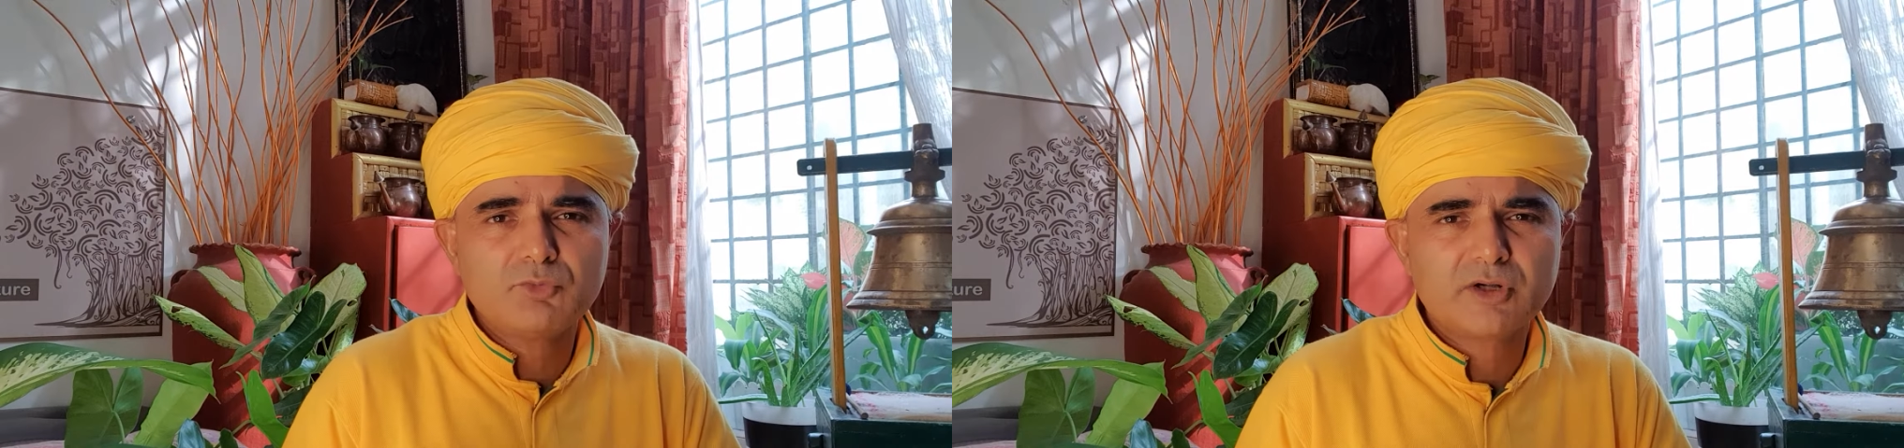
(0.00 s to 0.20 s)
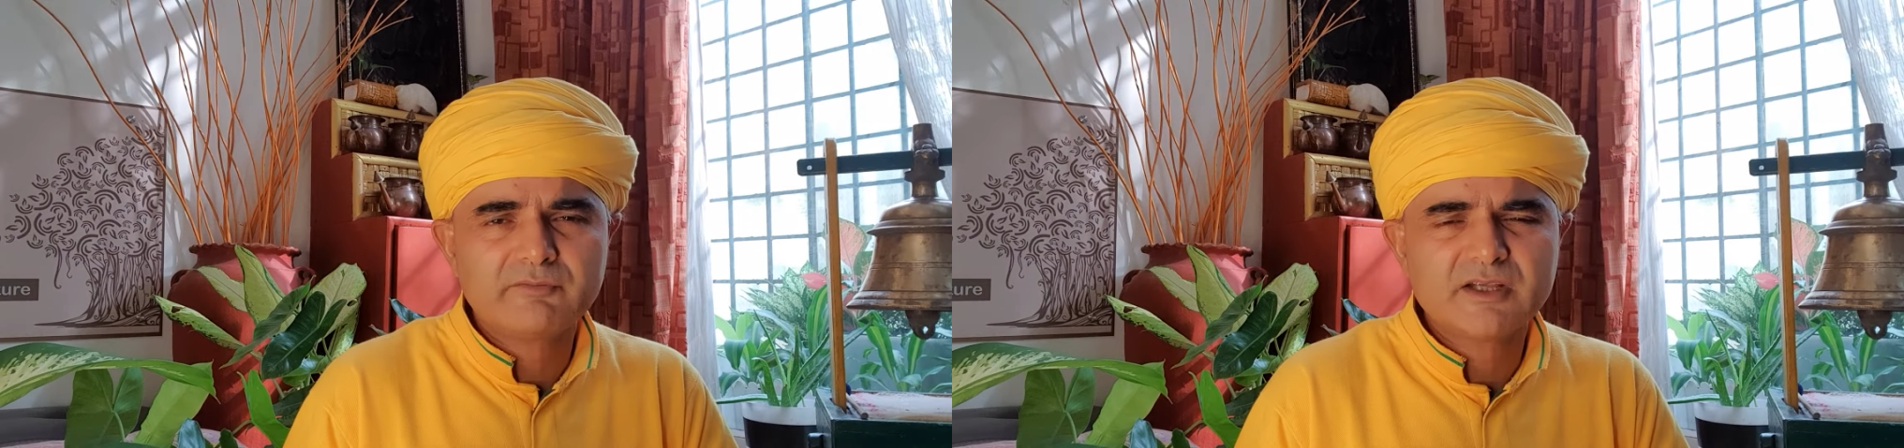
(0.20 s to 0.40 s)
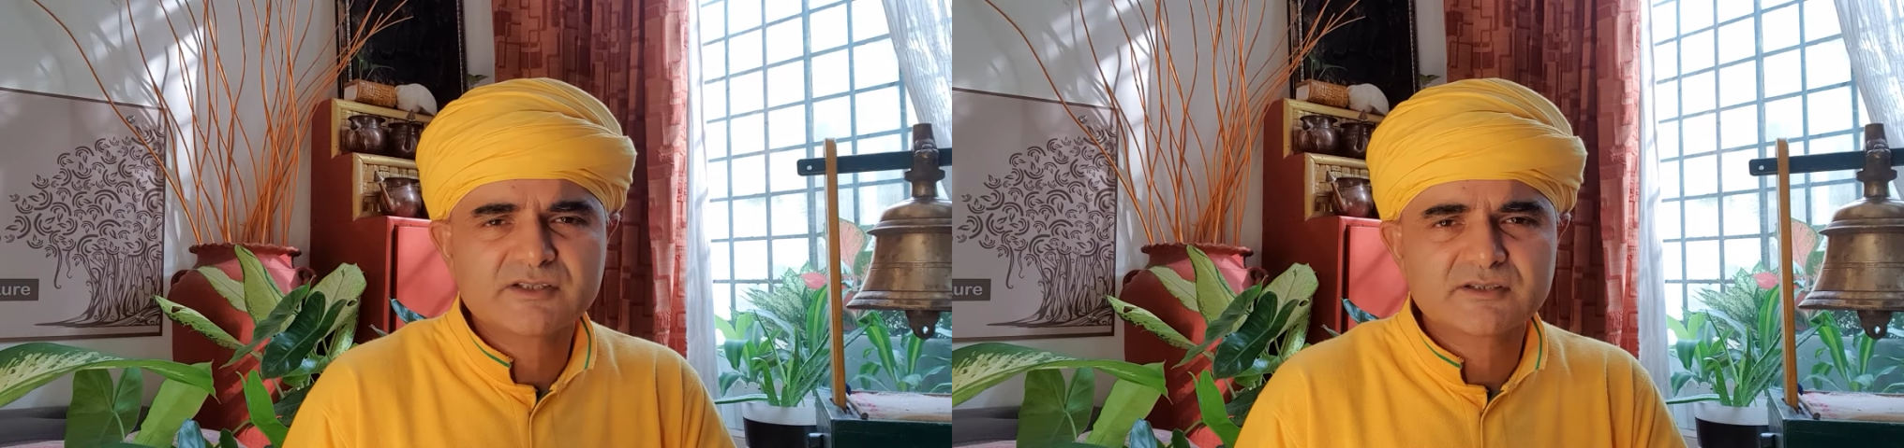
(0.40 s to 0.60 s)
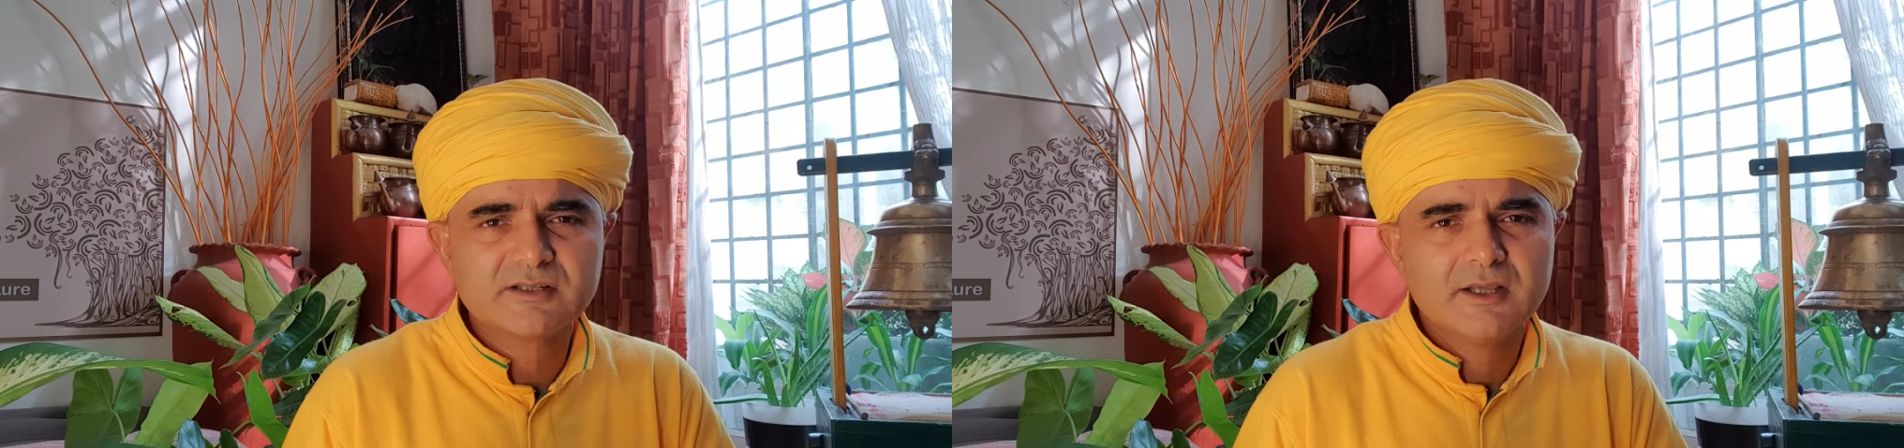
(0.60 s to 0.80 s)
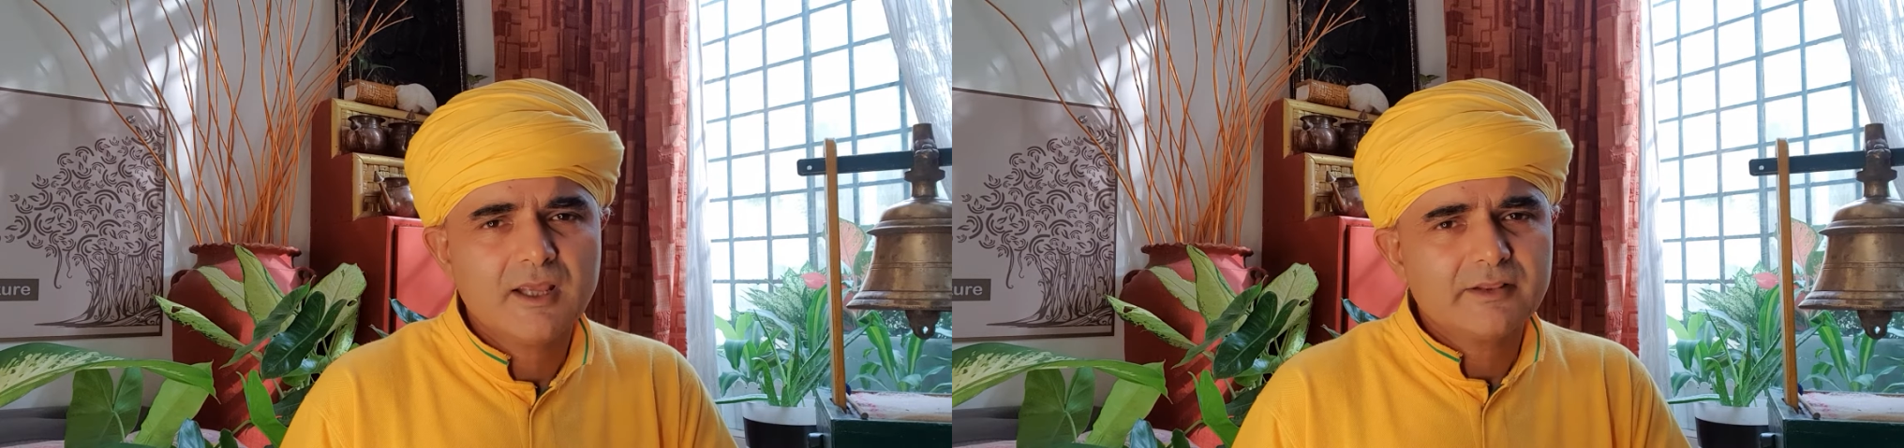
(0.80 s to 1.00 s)
motivation,
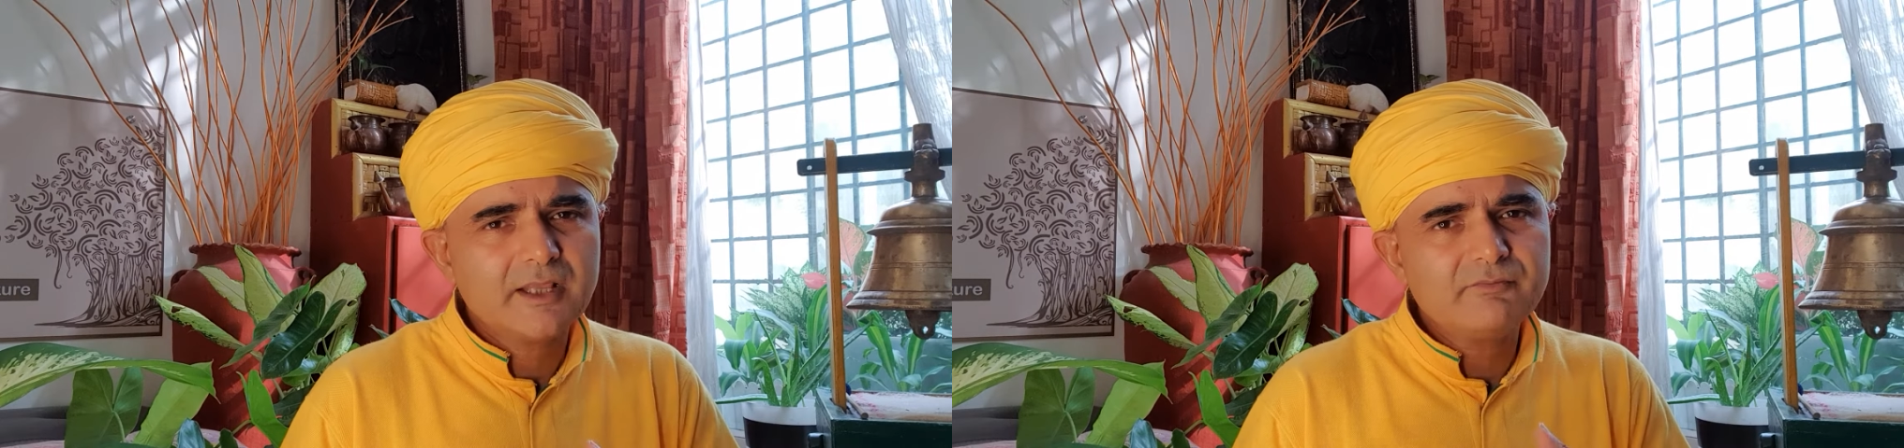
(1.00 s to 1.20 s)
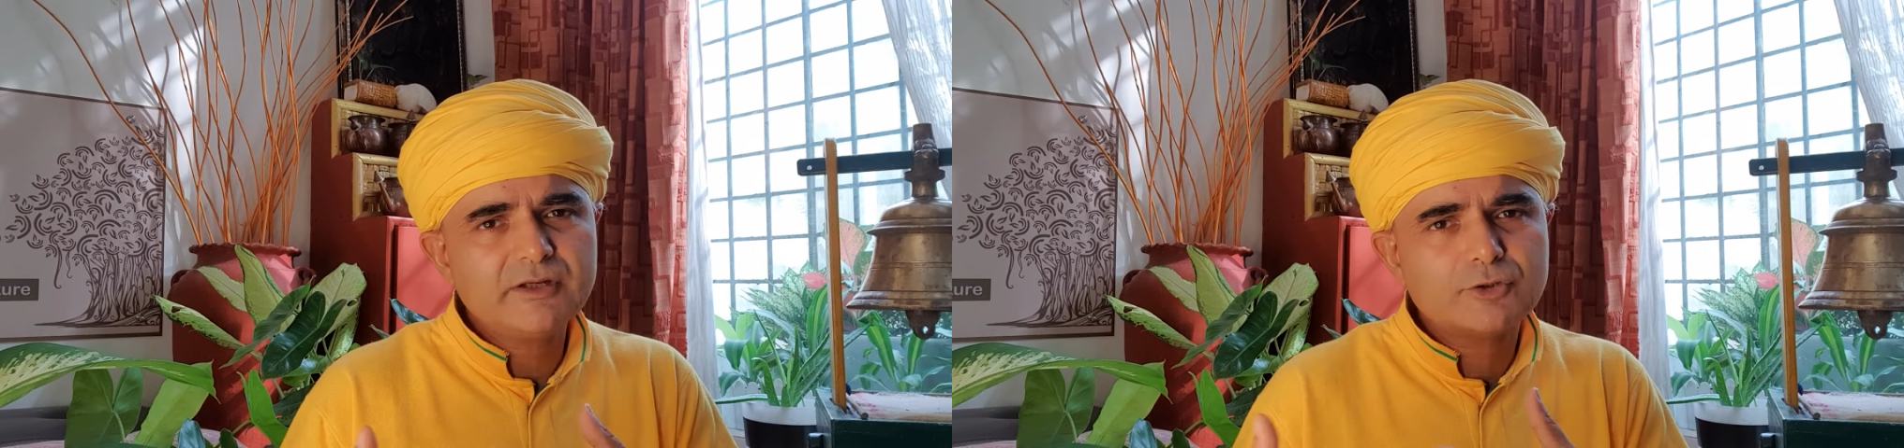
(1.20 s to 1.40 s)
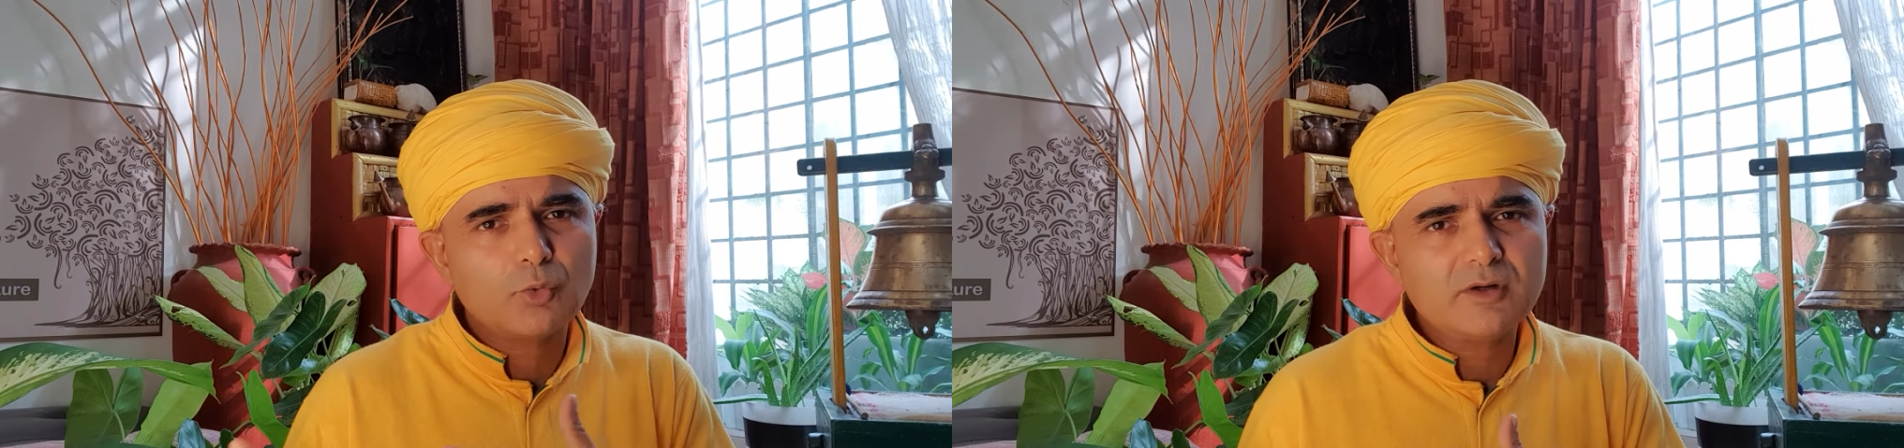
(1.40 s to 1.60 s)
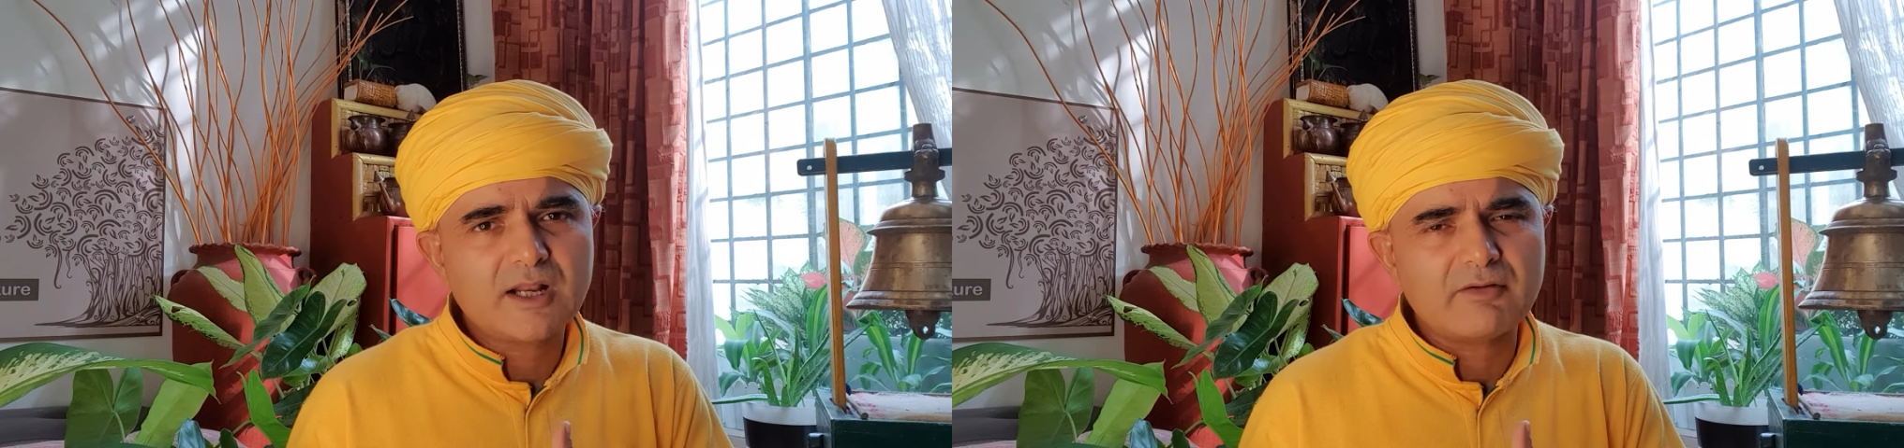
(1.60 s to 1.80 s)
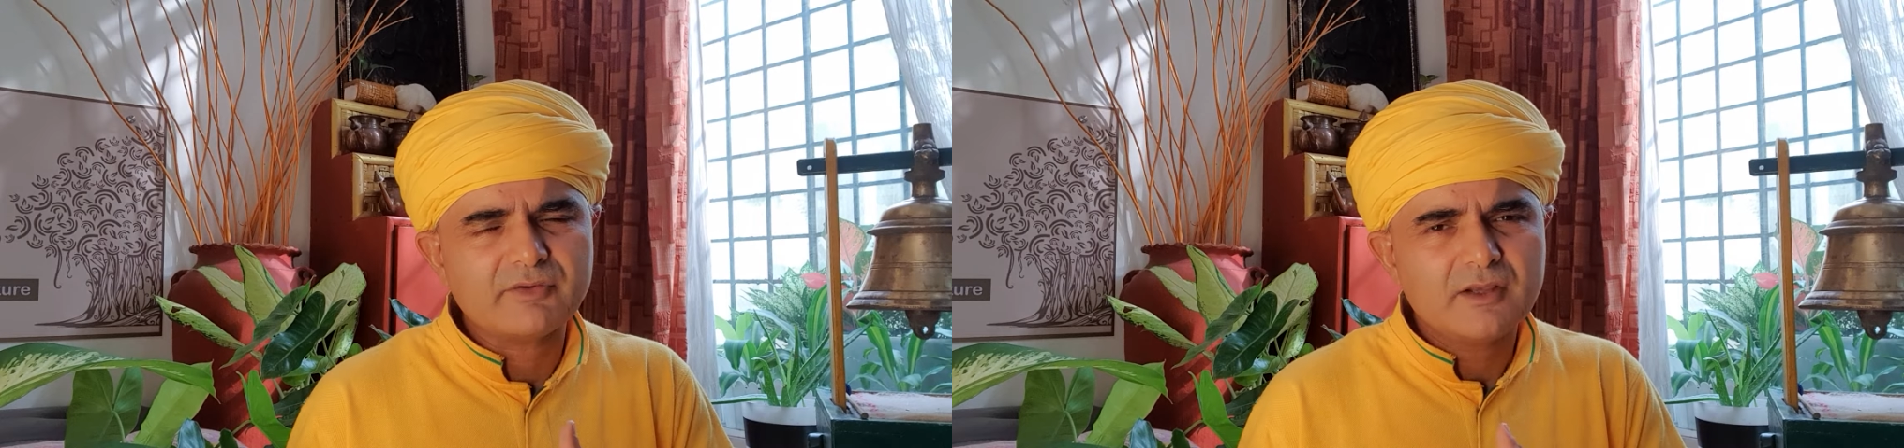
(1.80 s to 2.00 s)
then we don't have.